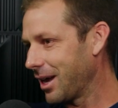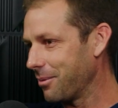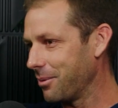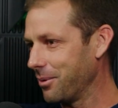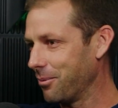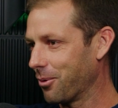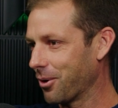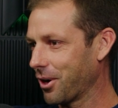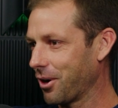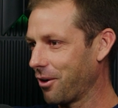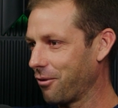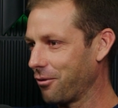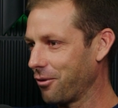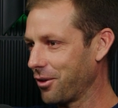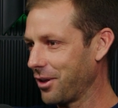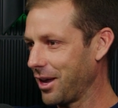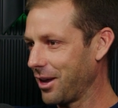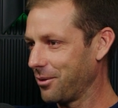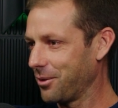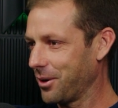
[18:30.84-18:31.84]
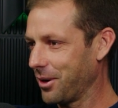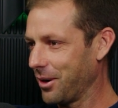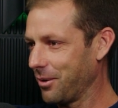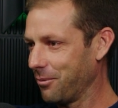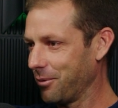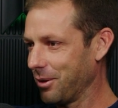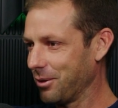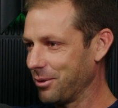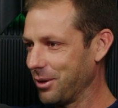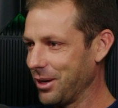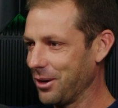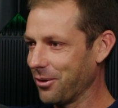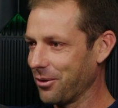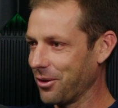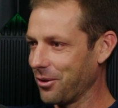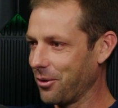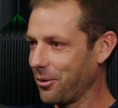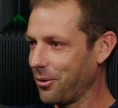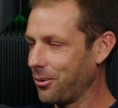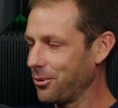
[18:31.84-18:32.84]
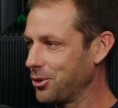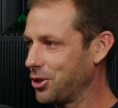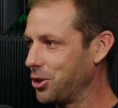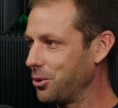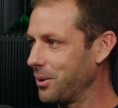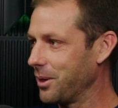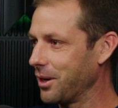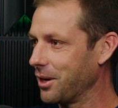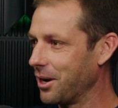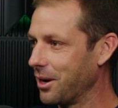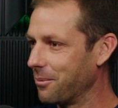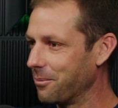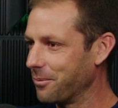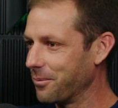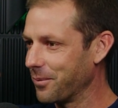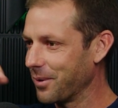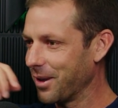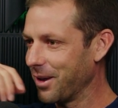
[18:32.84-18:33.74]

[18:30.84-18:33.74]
be more careful of that. The whole chewing gum